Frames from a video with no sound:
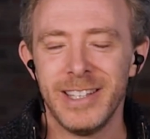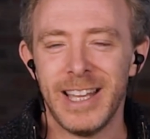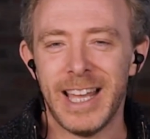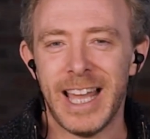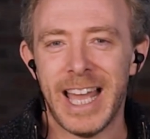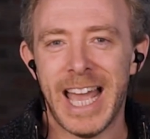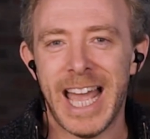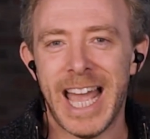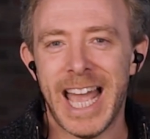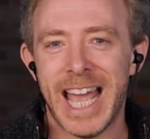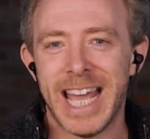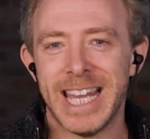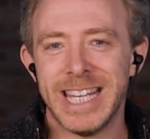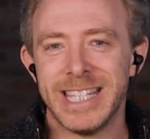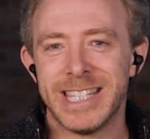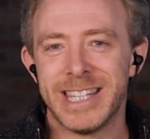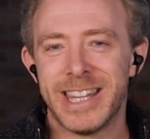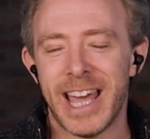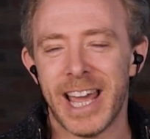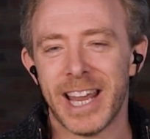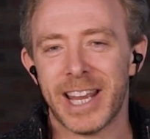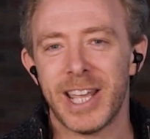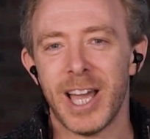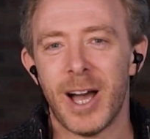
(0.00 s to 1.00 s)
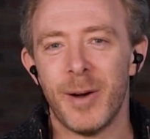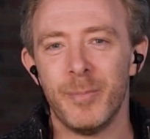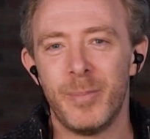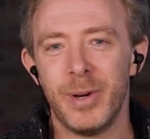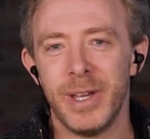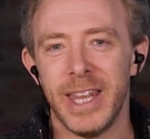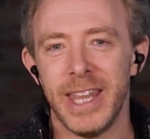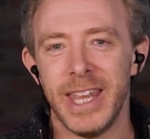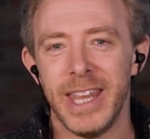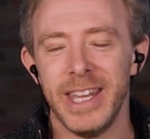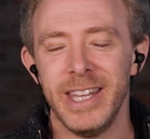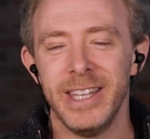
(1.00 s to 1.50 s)
and that
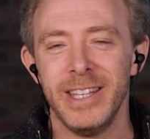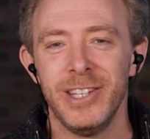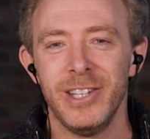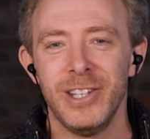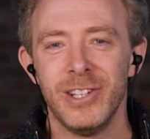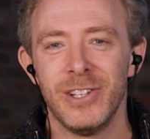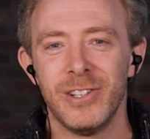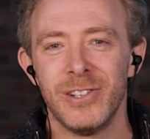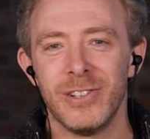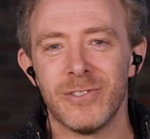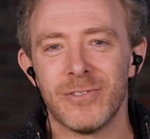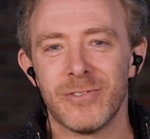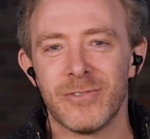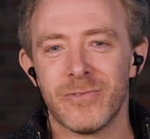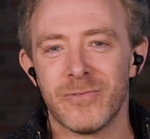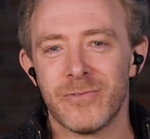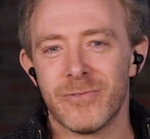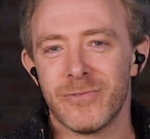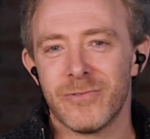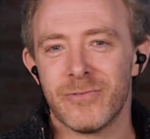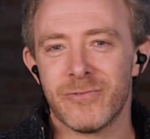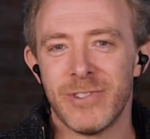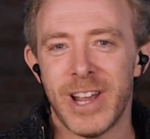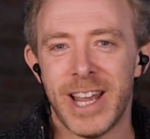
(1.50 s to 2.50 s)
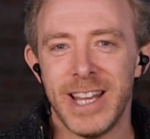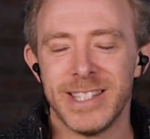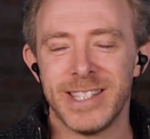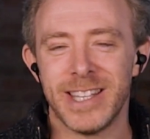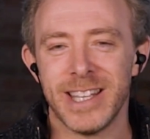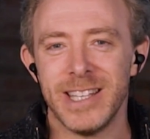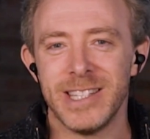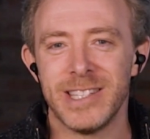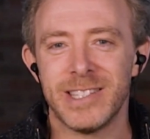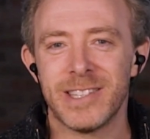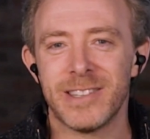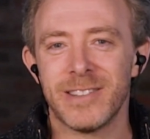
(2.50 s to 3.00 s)
company
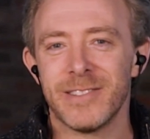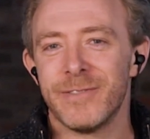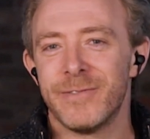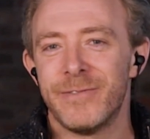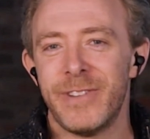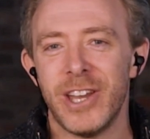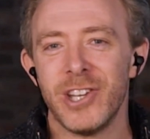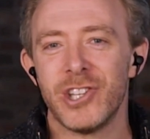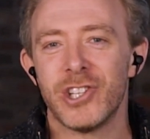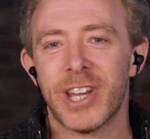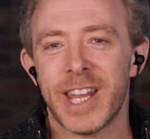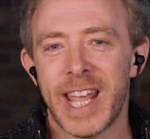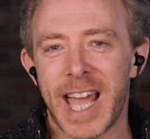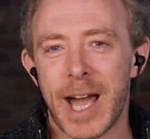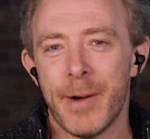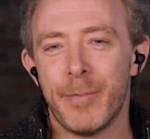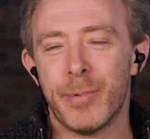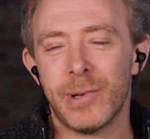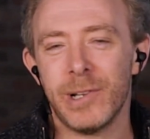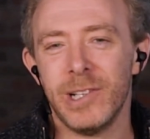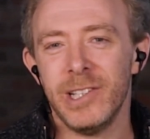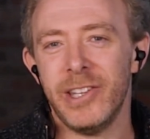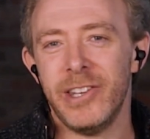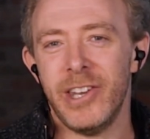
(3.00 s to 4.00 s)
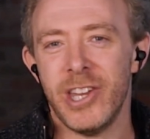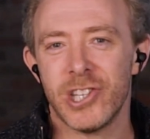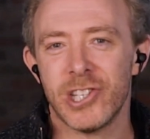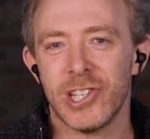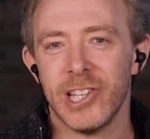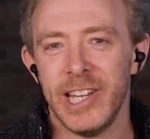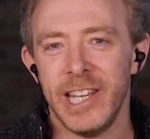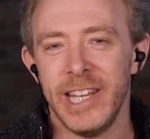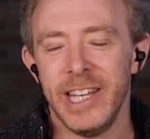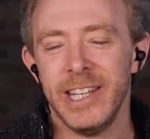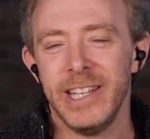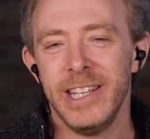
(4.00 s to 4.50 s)
raises venture capital
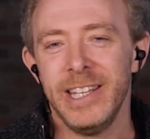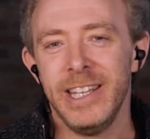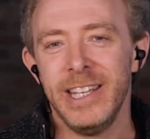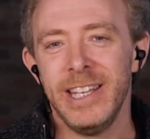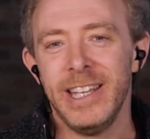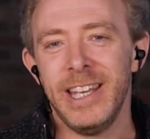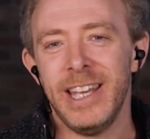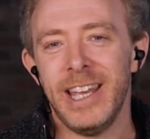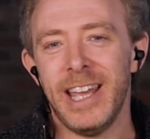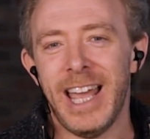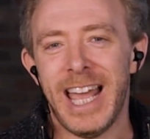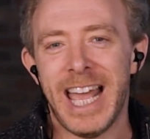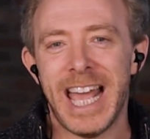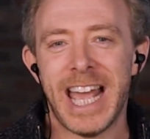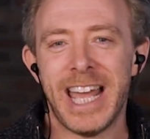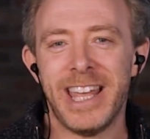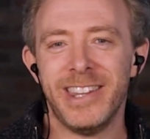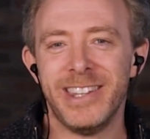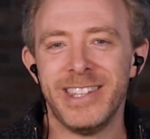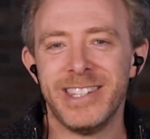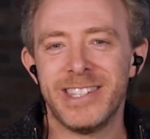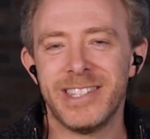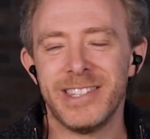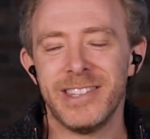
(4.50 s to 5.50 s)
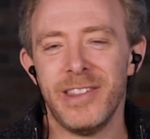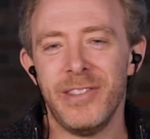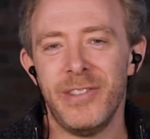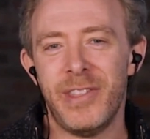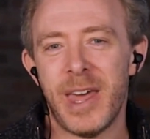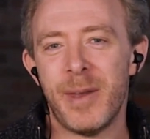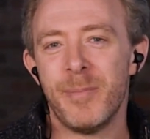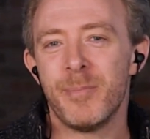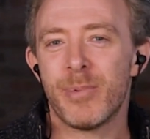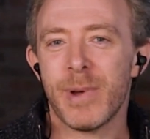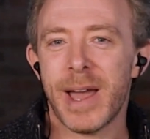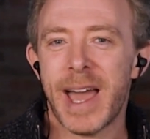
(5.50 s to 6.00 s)
initially, and
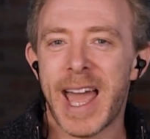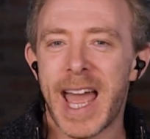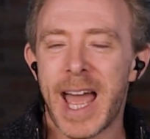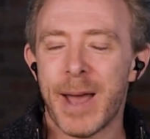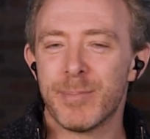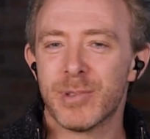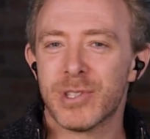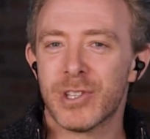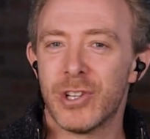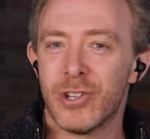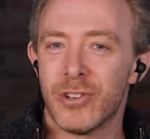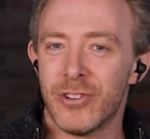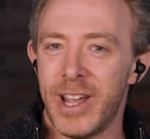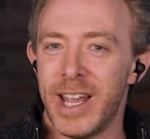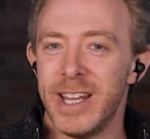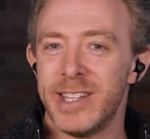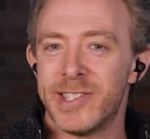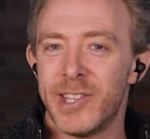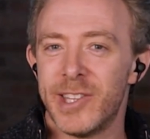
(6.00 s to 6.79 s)
then perhaps creates